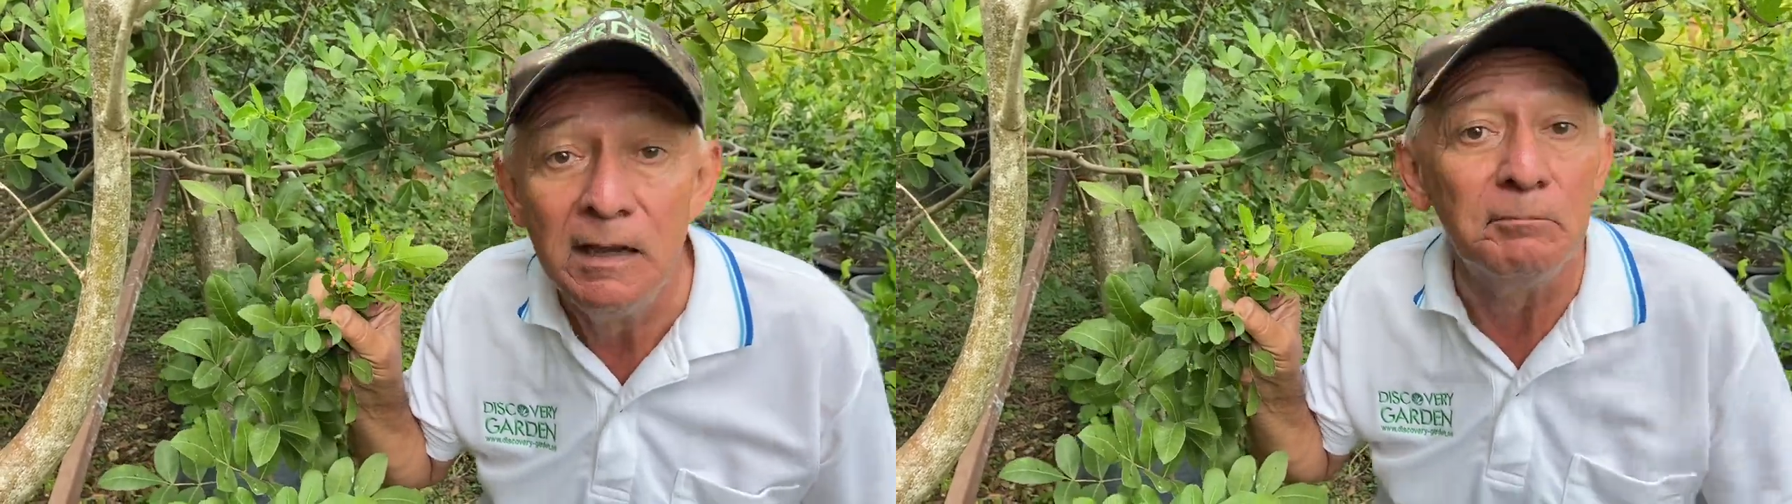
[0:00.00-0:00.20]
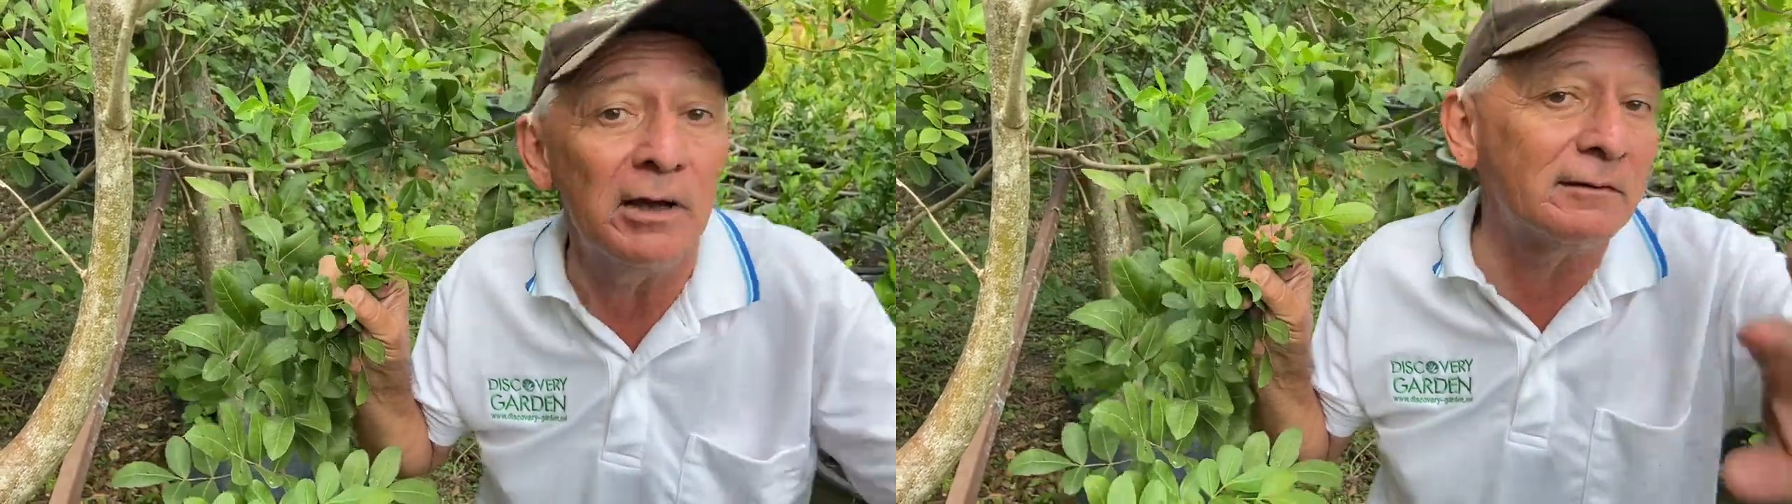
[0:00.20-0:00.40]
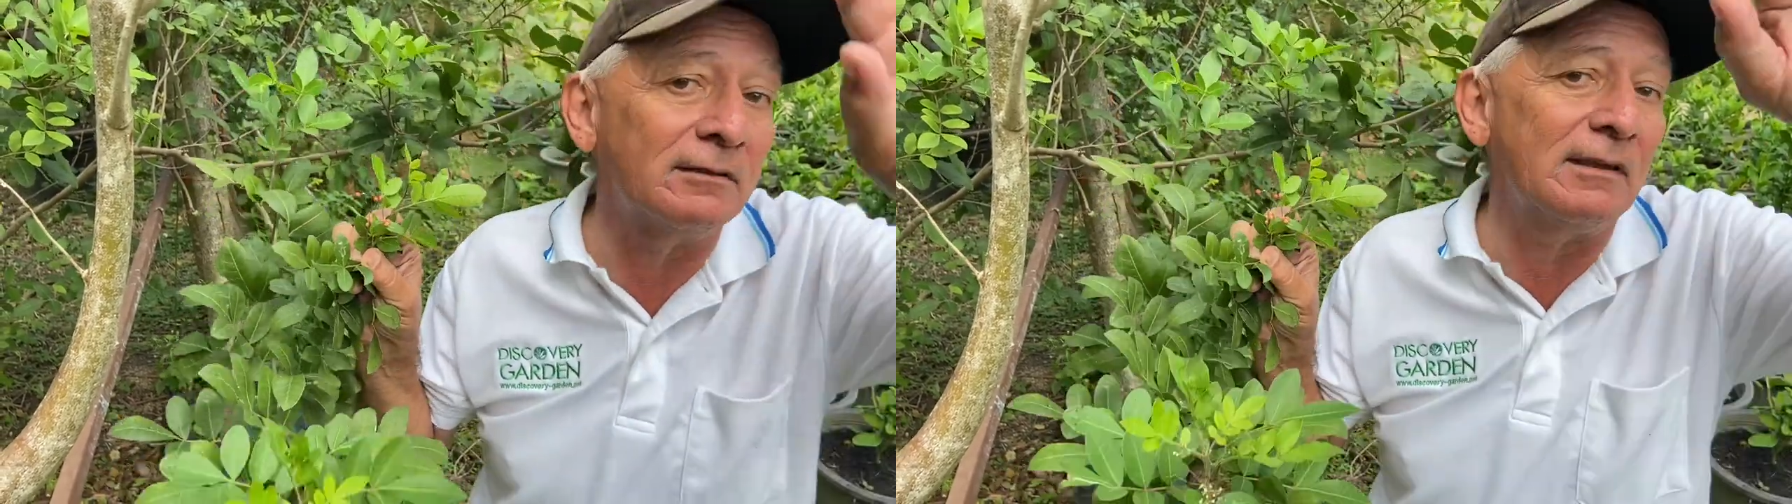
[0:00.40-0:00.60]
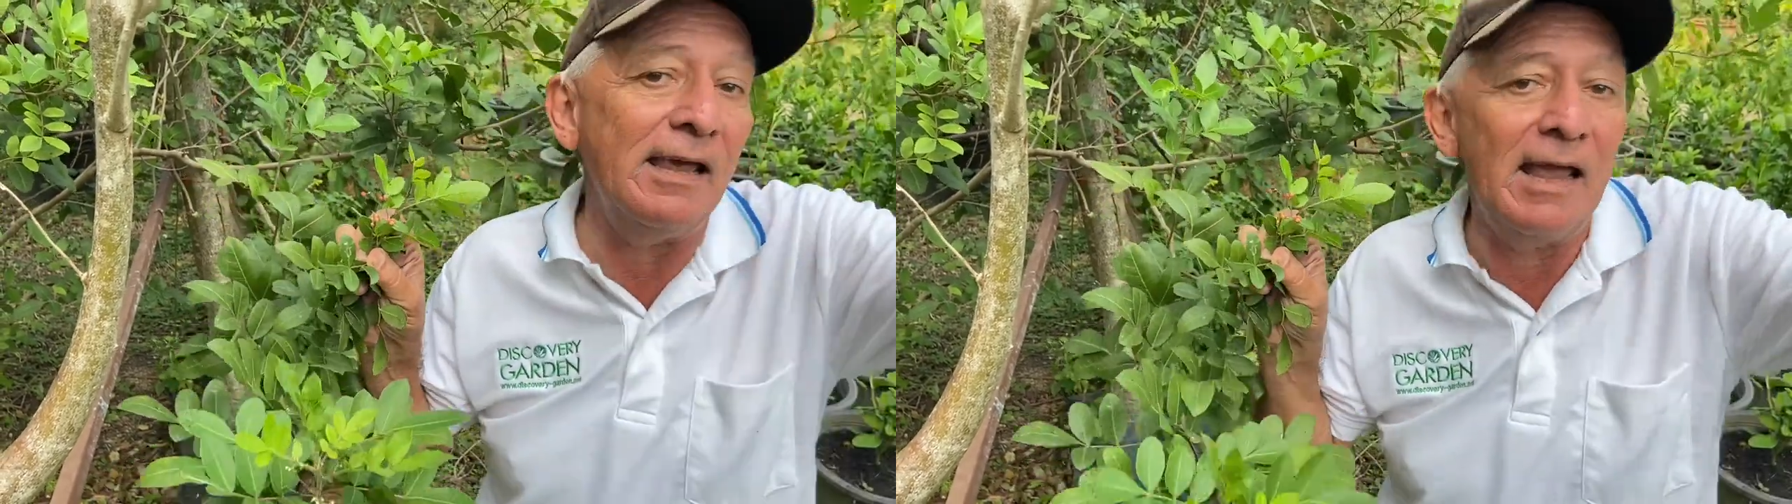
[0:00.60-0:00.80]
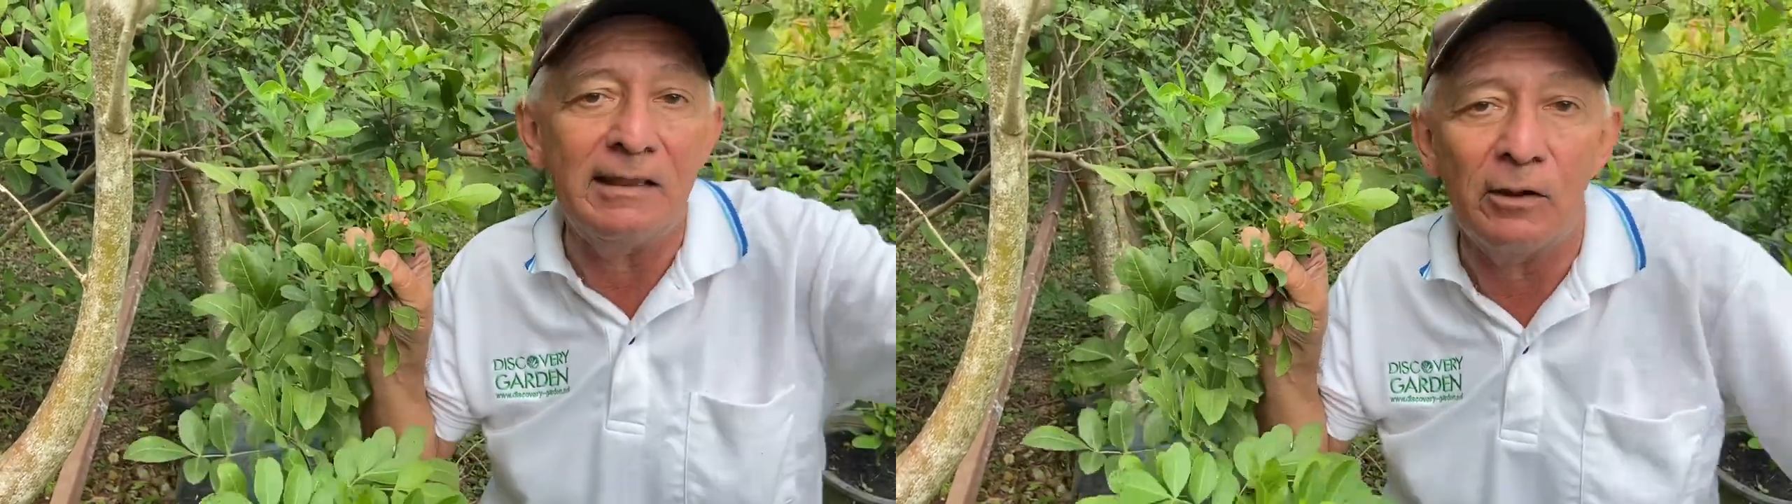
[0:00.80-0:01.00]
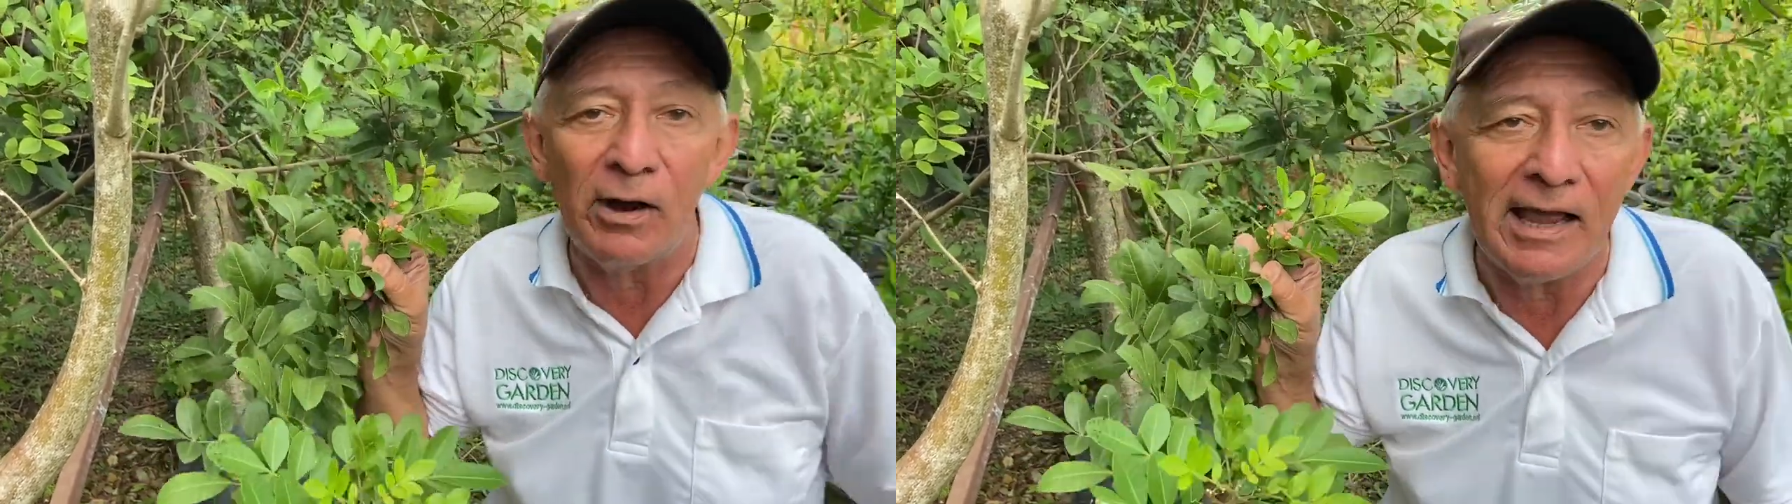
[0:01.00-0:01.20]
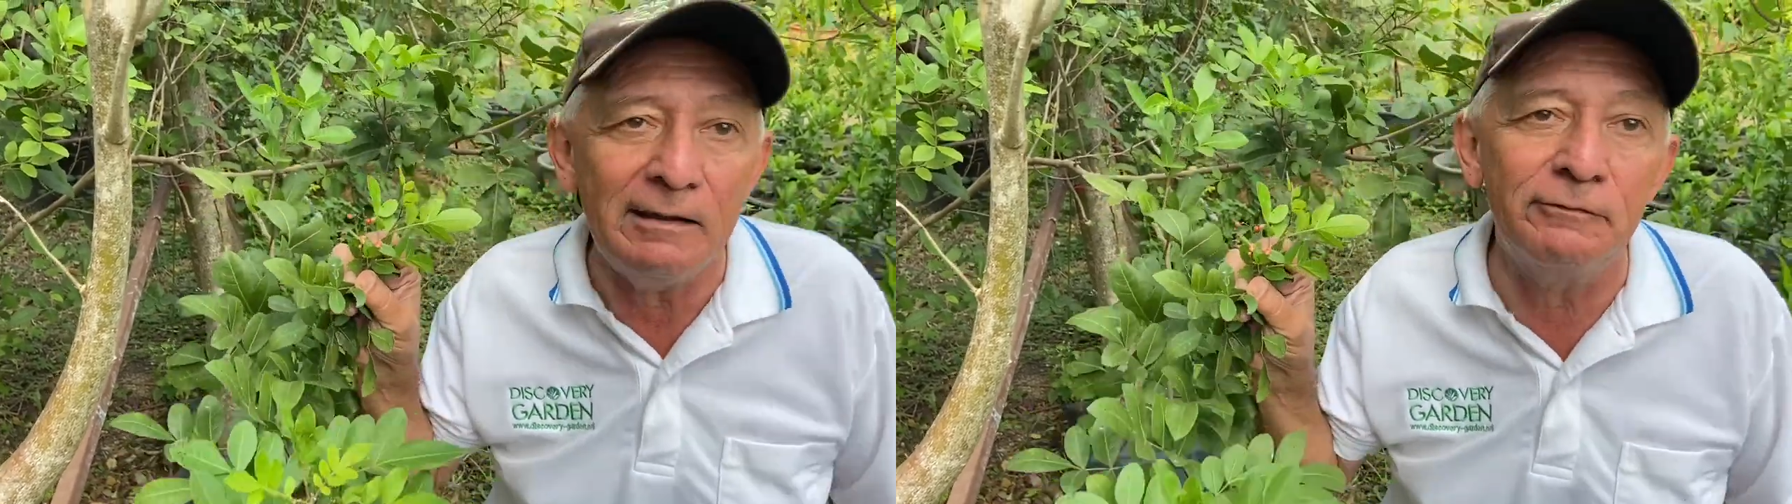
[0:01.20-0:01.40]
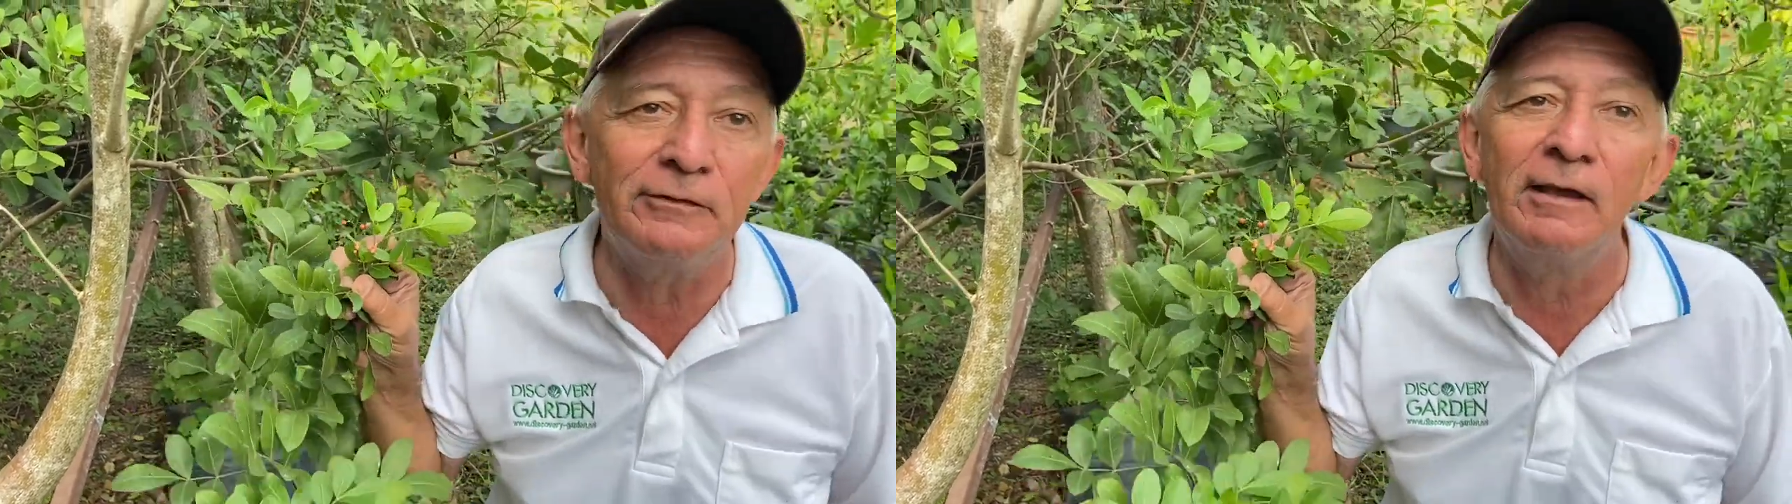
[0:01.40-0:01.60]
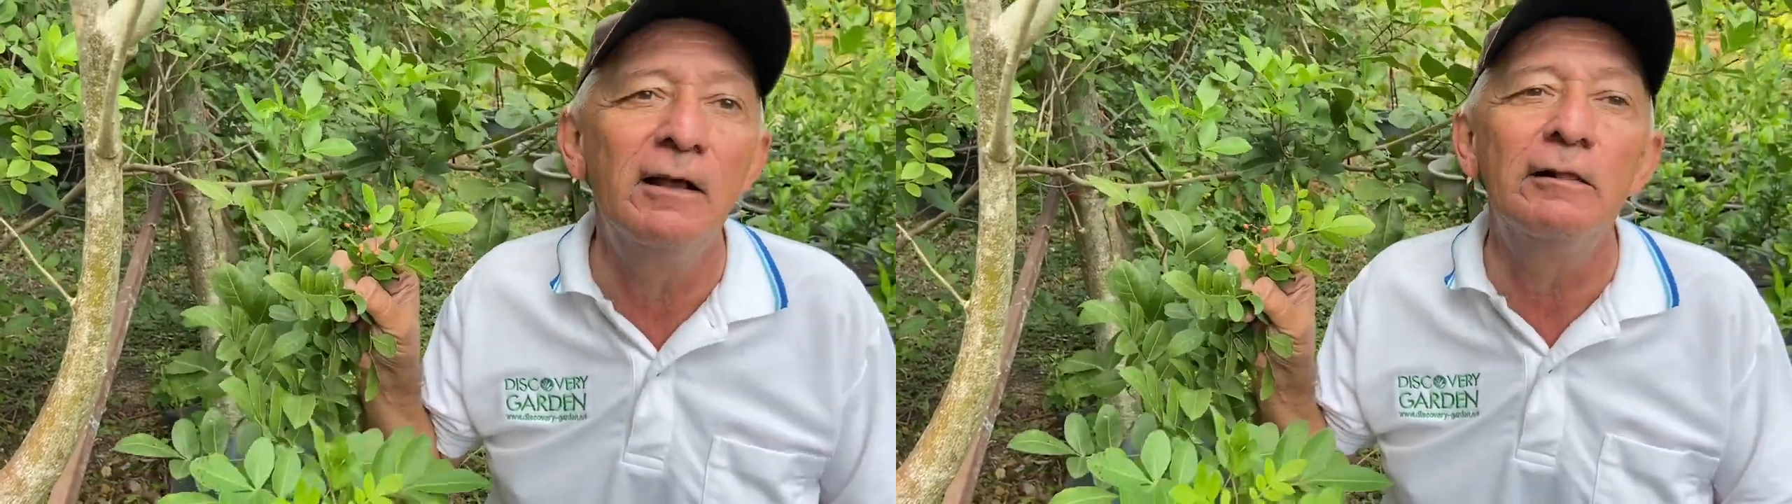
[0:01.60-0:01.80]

but they had arrived